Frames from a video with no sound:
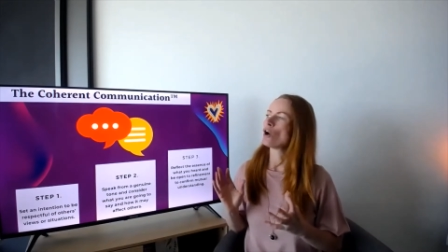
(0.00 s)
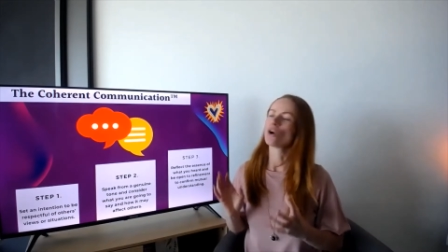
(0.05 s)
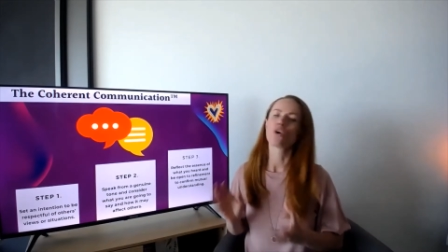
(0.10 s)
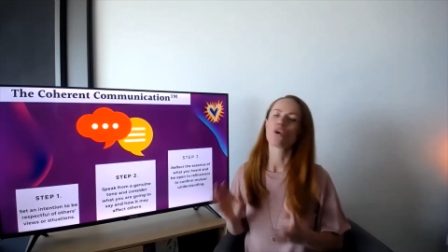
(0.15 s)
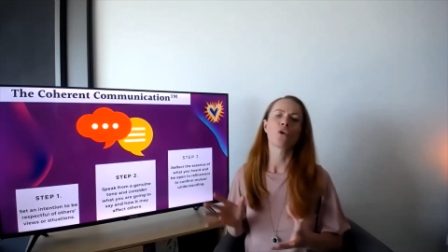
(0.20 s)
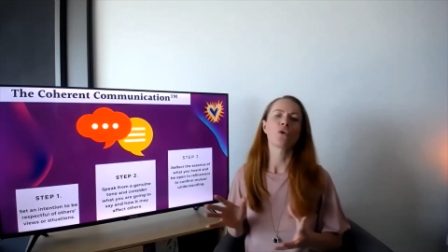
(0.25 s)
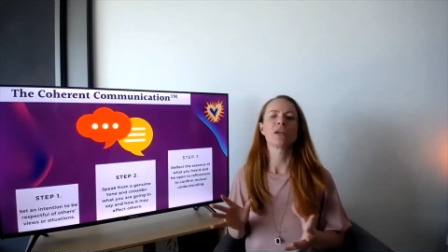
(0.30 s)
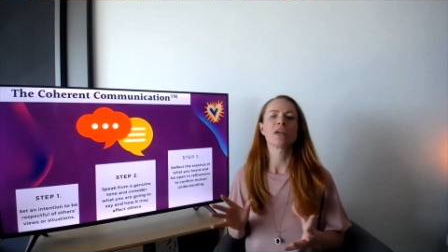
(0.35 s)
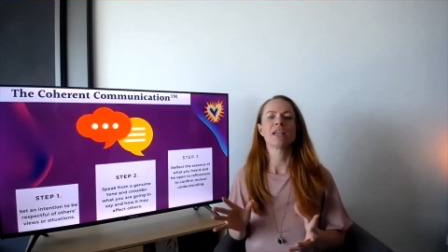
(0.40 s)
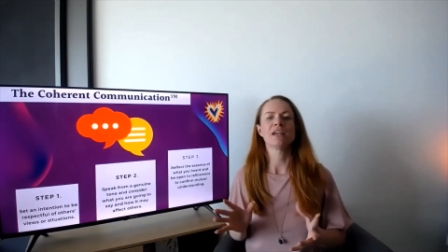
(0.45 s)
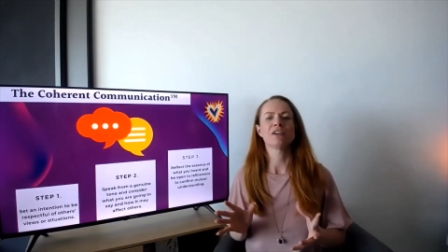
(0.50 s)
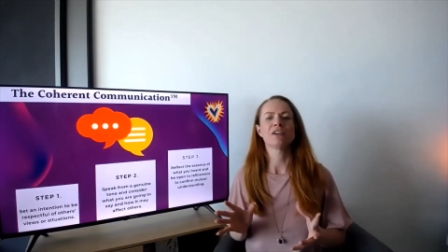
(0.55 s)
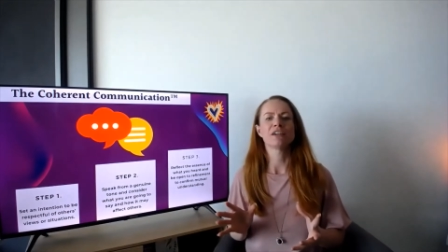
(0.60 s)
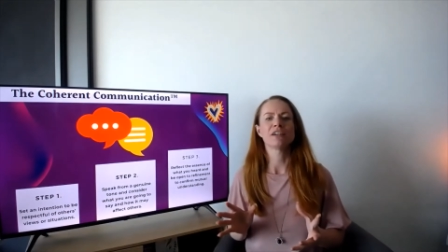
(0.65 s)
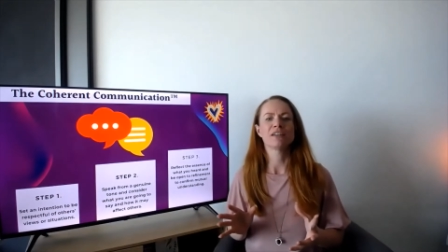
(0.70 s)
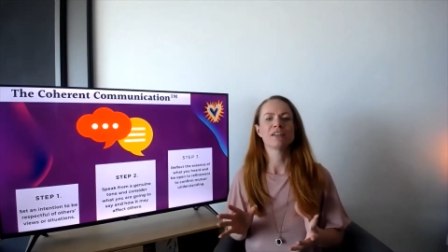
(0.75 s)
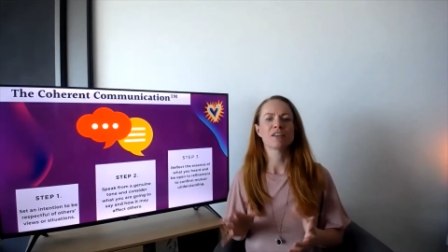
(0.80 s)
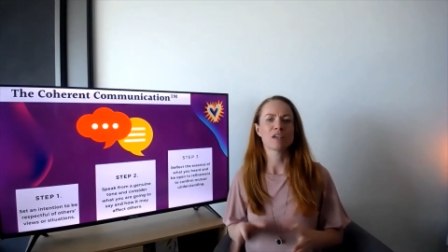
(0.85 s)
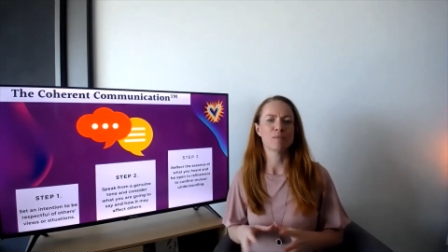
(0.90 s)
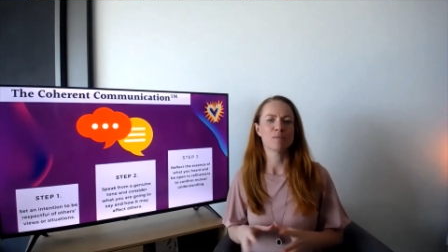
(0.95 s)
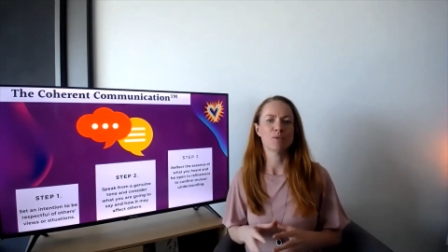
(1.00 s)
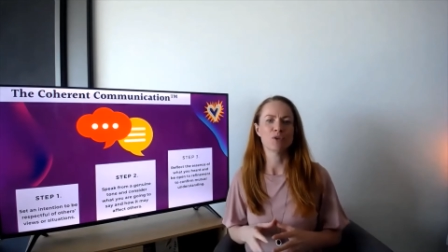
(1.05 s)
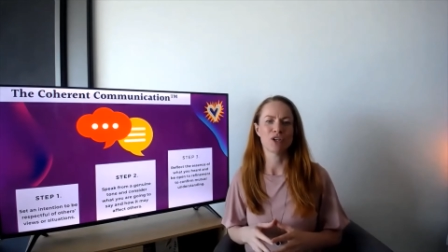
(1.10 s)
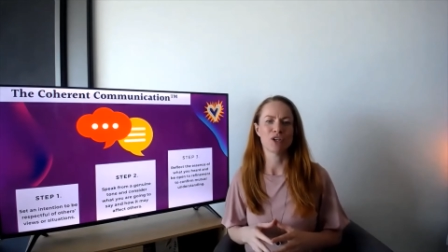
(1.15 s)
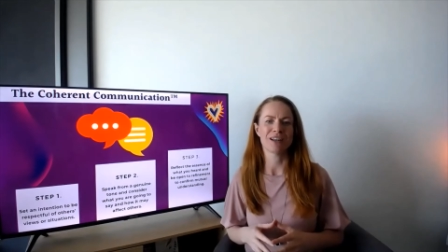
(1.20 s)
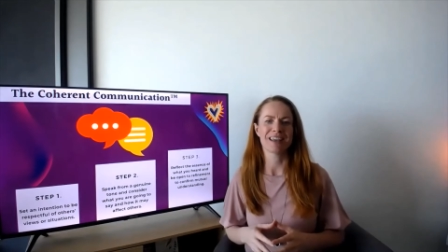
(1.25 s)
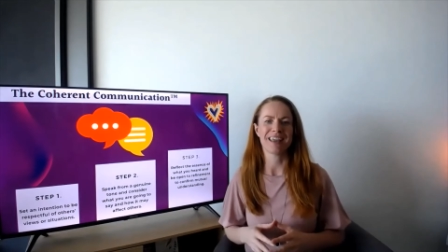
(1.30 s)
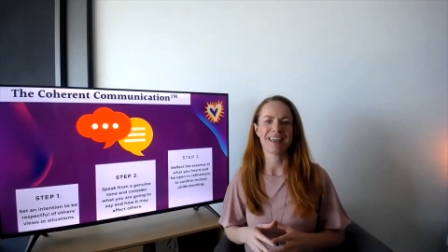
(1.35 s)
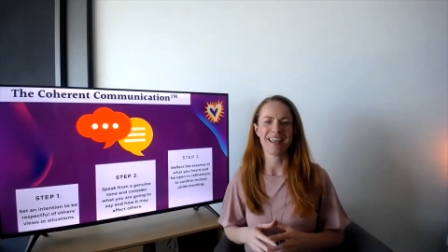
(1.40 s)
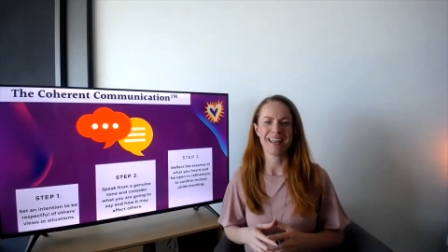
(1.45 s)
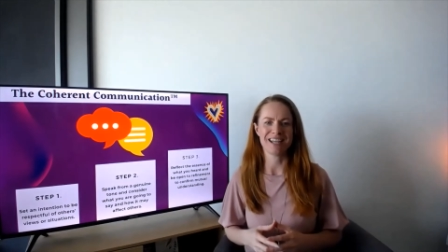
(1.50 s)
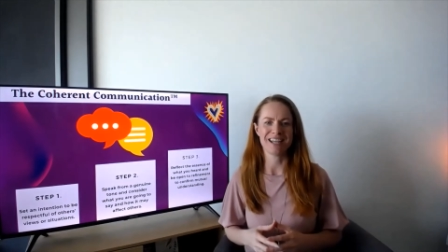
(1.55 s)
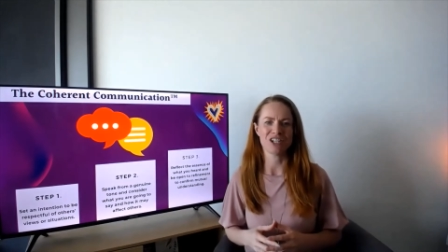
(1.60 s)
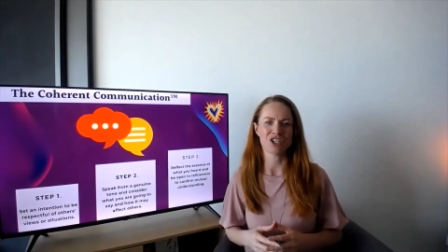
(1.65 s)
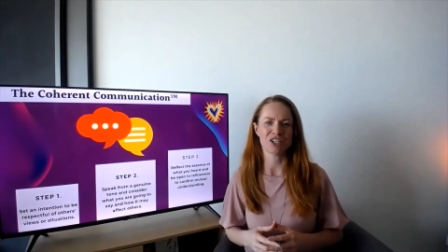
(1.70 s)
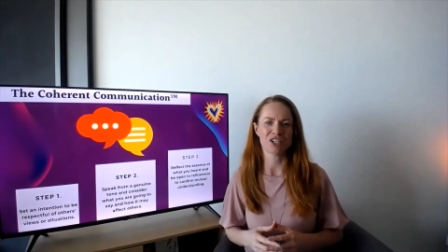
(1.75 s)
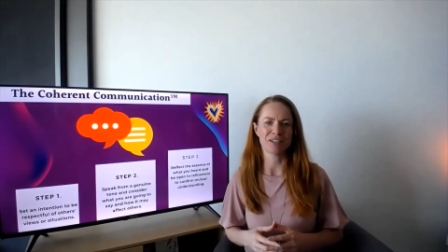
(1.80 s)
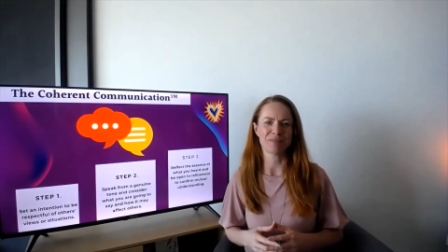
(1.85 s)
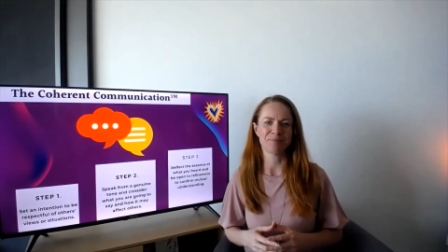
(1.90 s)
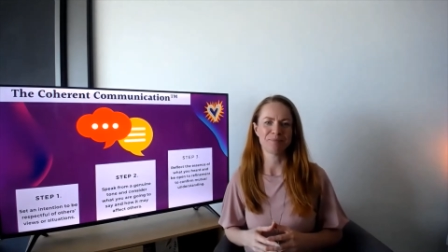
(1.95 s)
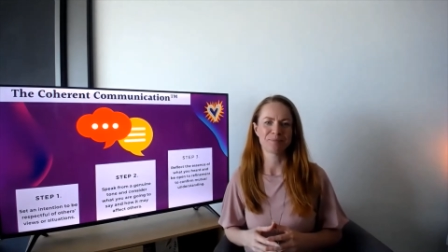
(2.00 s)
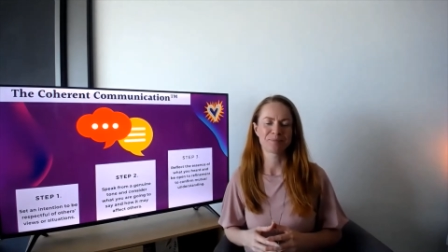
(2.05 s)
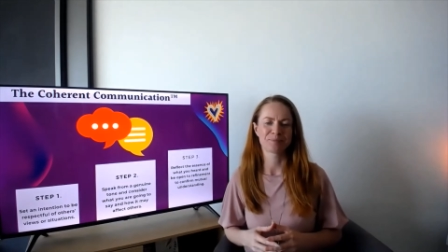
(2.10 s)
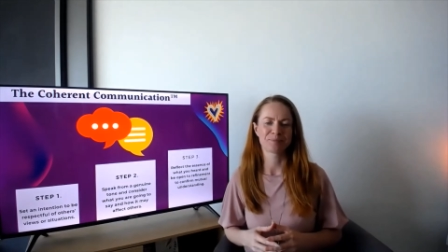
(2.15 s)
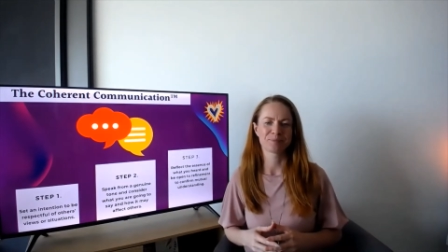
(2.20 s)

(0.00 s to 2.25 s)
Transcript: coherent communication.